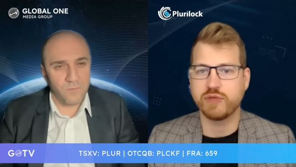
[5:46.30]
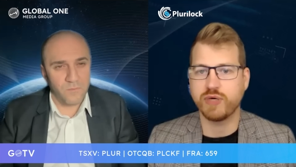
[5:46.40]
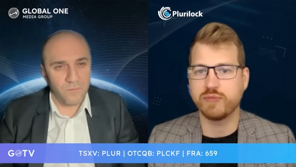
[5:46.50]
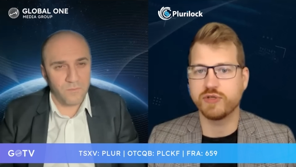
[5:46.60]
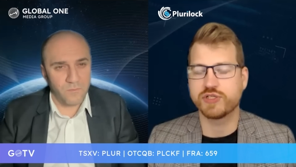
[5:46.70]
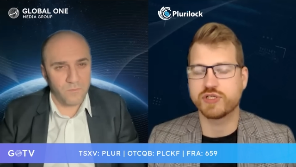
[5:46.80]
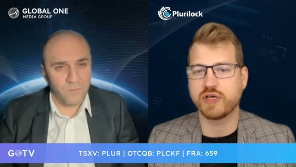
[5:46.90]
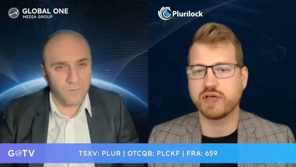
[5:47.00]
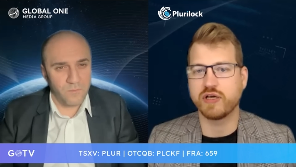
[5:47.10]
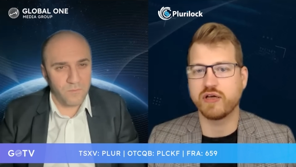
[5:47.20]
Speaker 1: published
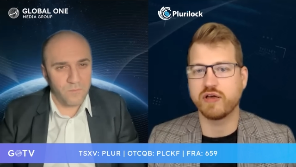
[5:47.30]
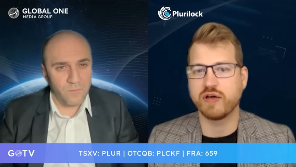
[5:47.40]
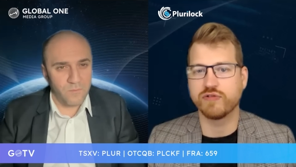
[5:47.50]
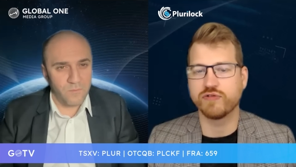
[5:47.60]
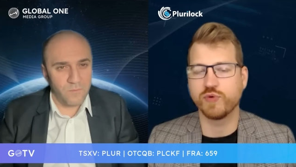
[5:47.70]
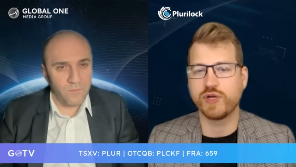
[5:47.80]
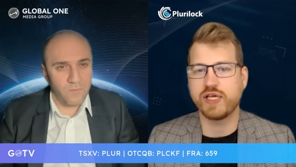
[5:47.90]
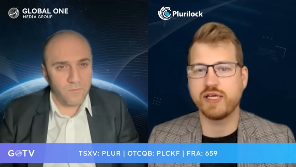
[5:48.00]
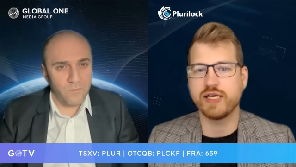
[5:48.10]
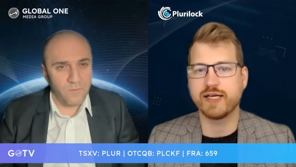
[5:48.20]
a, a, a
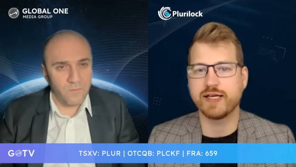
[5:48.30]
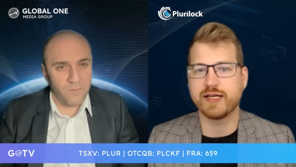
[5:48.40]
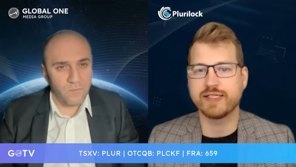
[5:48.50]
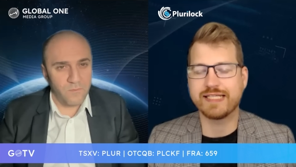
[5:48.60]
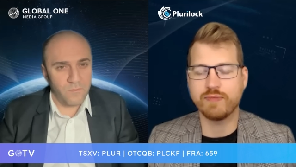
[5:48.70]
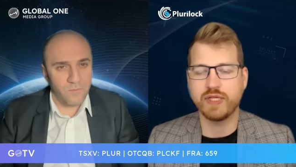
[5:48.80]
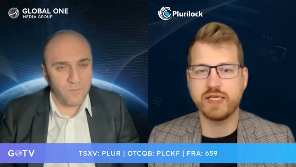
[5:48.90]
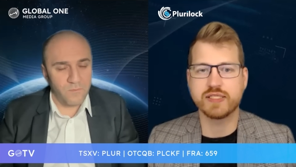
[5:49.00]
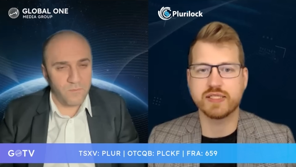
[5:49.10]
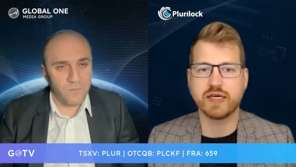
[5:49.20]
free uh,
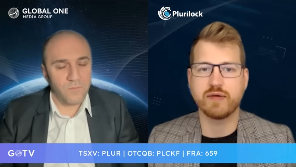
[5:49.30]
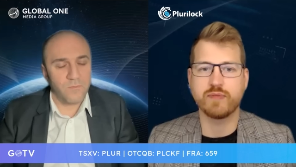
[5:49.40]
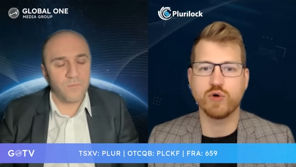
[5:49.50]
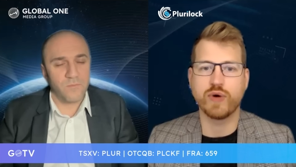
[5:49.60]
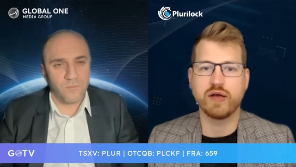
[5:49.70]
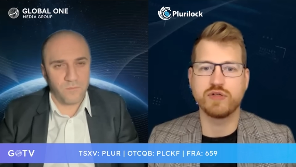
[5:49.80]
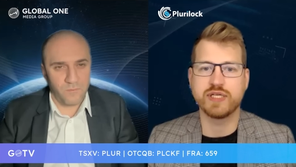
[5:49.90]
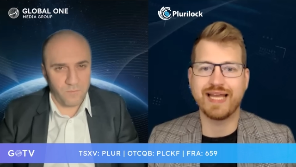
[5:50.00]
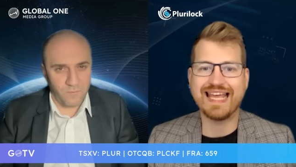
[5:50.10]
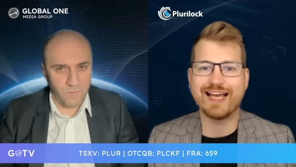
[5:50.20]
template um,
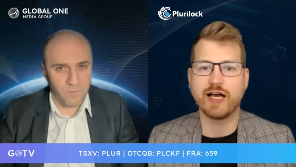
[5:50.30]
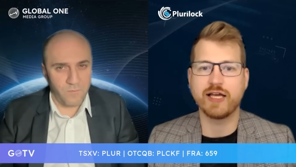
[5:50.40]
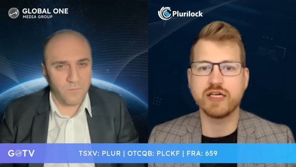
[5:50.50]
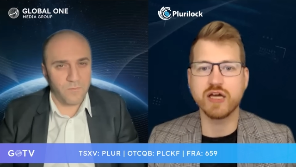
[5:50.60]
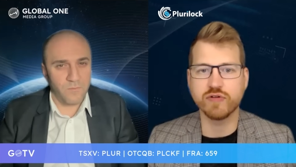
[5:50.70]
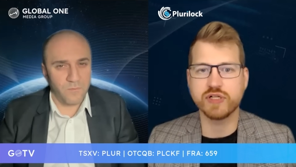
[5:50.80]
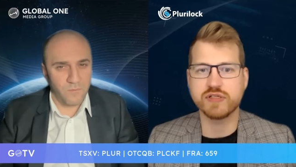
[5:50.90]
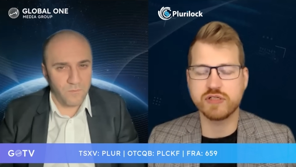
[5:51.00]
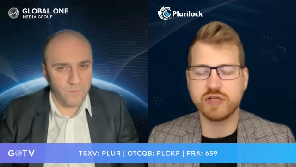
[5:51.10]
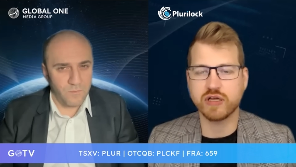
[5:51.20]
around an AI
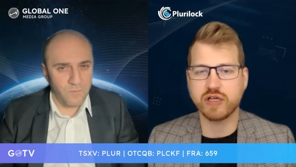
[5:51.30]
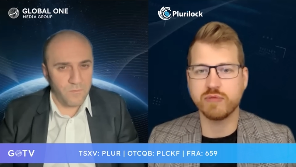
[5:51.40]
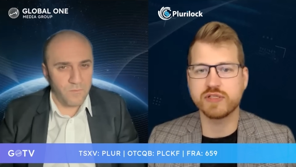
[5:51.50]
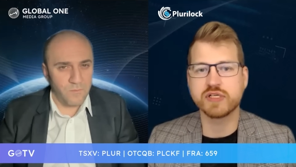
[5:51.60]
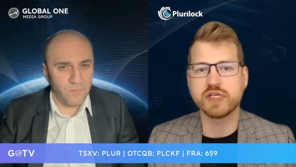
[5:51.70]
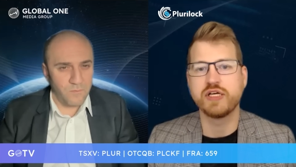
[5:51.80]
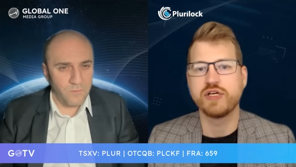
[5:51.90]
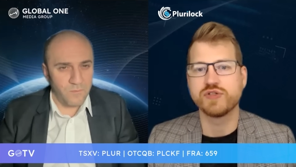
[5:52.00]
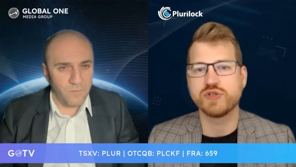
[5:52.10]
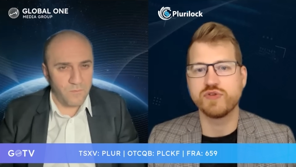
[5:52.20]
governance document.
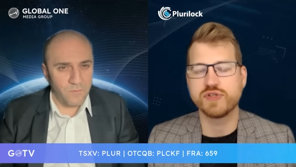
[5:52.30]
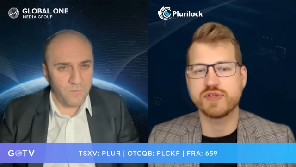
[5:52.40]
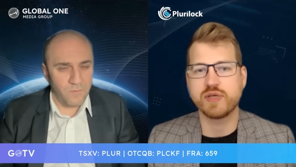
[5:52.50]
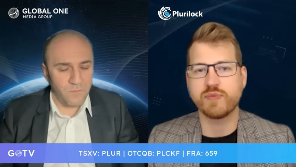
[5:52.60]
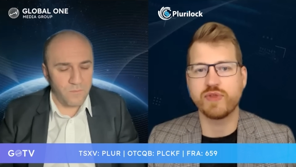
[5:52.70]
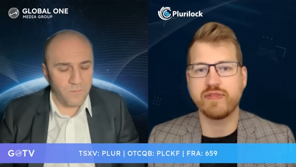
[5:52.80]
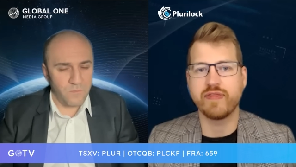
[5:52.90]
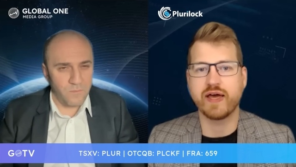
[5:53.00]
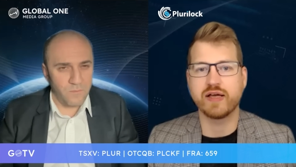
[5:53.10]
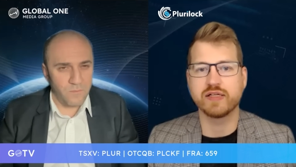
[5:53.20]
So this is
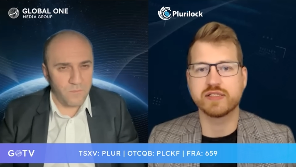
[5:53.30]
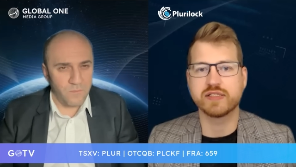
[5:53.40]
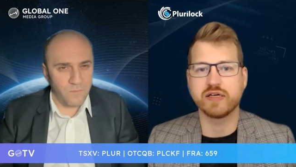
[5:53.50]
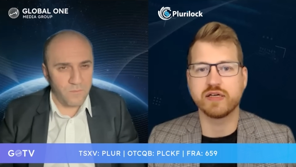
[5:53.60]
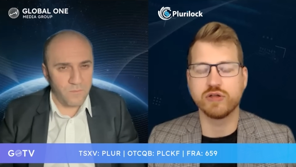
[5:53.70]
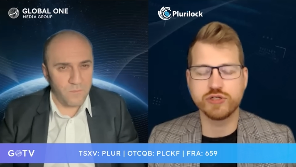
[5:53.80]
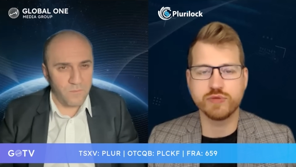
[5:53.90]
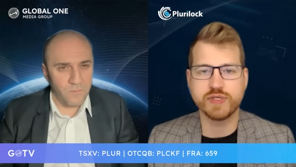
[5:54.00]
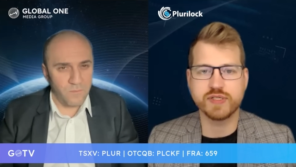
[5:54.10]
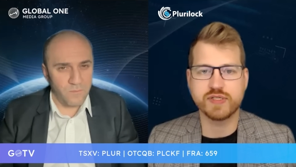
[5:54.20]
something that uh,
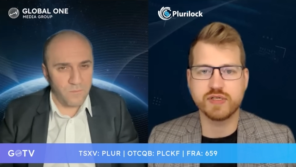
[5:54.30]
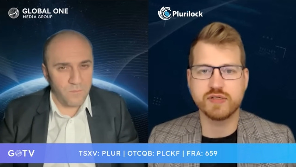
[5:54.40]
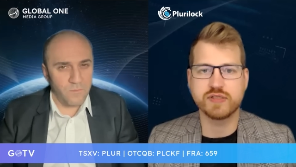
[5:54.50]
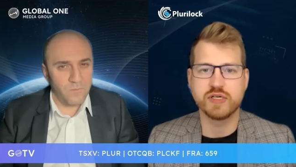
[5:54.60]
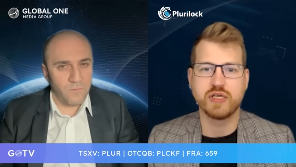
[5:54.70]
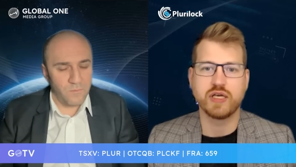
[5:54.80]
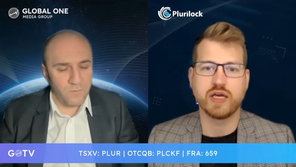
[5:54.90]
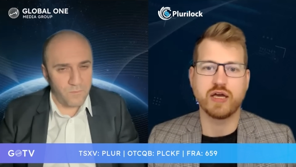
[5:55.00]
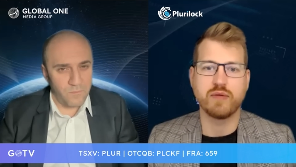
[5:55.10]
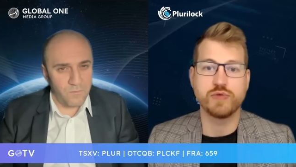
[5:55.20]
larger businesses
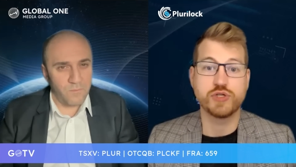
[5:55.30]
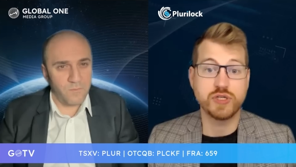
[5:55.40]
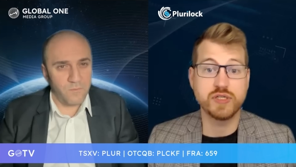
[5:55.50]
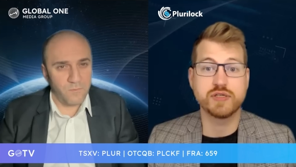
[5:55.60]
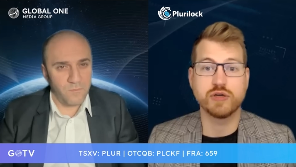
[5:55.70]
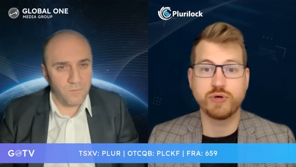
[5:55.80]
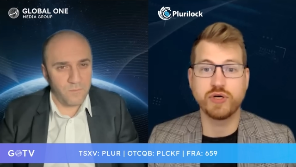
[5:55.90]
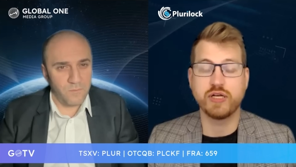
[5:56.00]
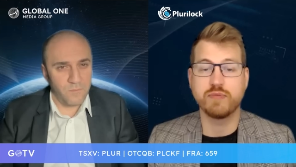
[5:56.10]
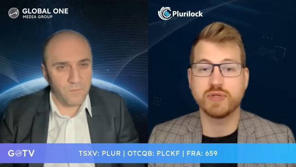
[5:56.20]
um, should consider
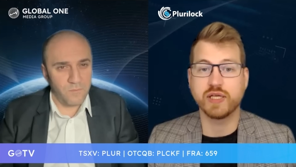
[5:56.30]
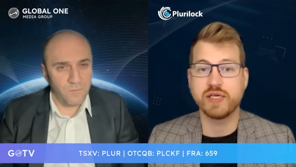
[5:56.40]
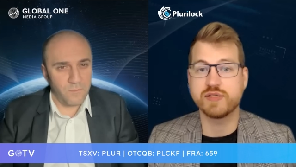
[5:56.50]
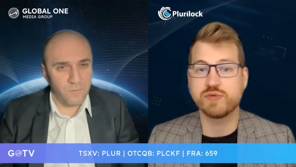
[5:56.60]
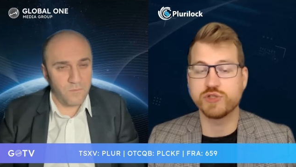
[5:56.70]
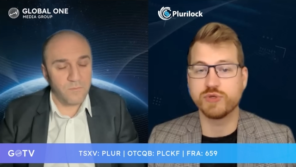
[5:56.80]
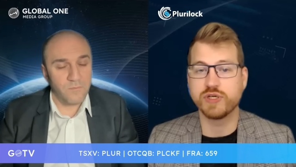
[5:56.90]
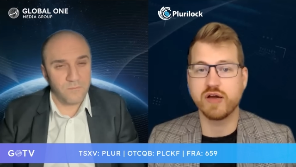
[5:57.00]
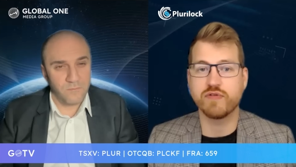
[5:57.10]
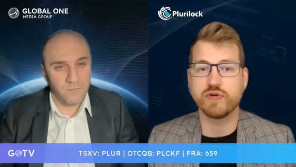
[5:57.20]
putting in place, which
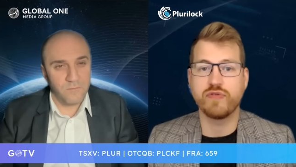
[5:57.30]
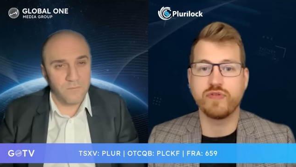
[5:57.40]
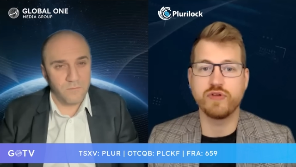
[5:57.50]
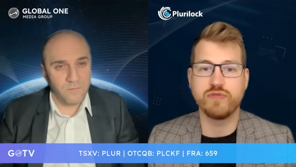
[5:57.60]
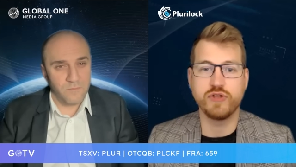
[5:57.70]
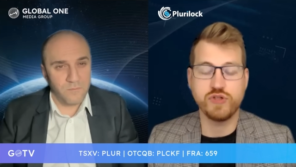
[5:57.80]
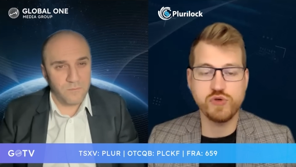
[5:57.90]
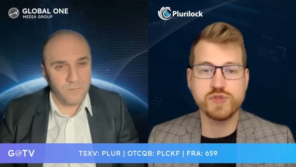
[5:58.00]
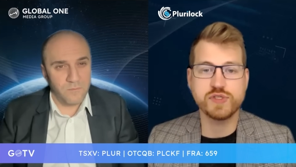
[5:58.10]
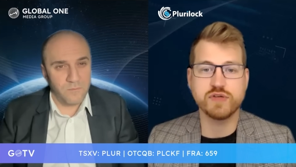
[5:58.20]
would govern the the
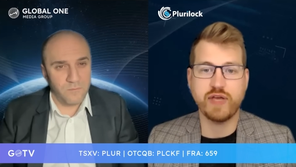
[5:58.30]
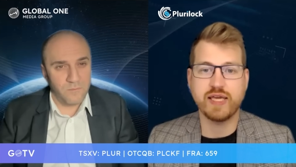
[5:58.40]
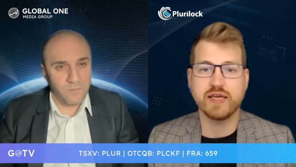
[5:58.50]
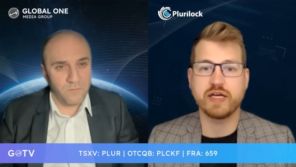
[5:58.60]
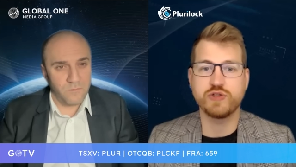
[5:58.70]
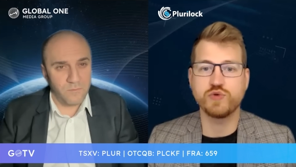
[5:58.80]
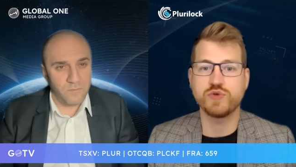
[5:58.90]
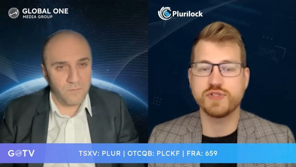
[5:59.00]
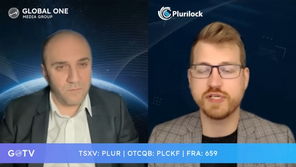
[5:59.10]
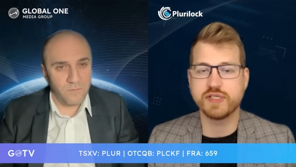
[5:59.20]
use of AI
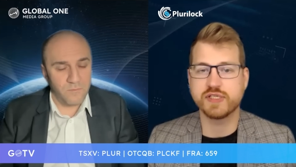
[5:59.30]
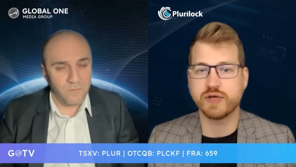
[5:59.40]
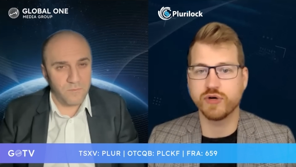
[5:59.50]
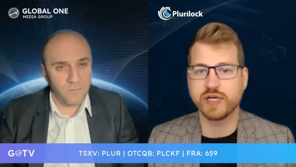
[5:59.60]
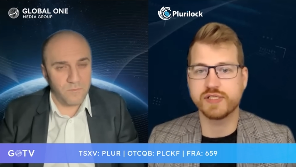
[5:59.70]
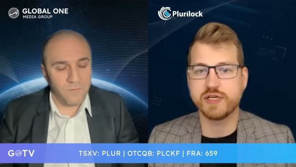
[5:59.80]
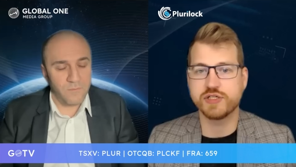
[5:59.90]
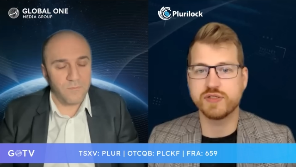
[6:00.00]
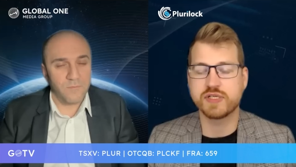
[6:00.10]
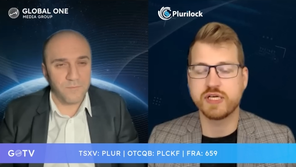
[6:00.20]
tools inside
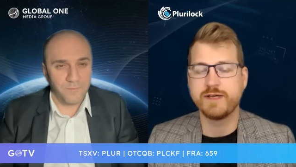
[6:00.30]
organizations.